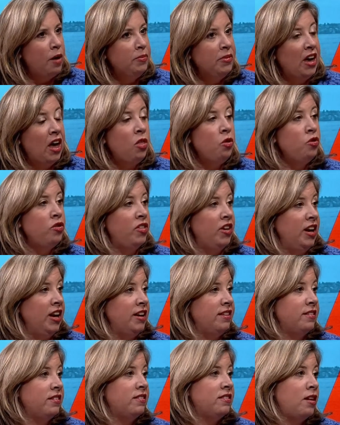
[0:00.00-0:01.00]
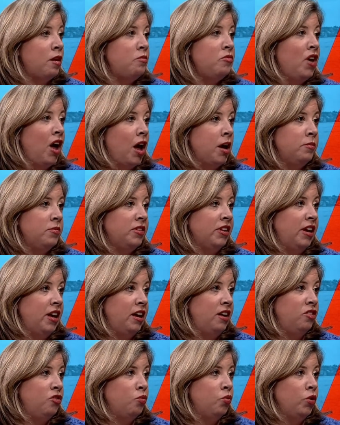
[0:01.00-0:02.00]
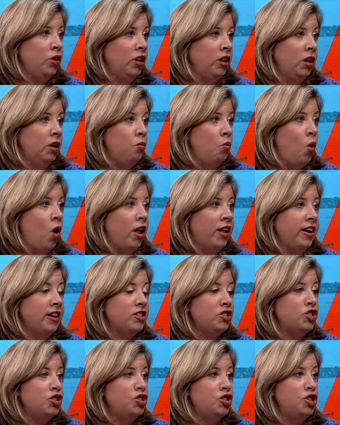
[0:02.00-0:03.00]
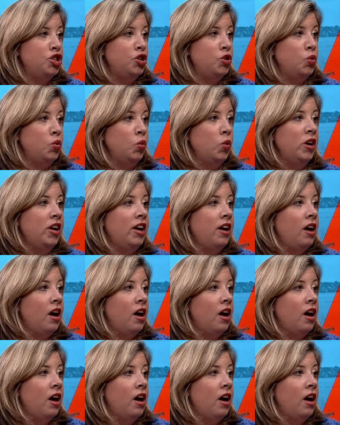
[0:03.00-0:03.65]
Um, the other thing is, sometimes kids really want us to.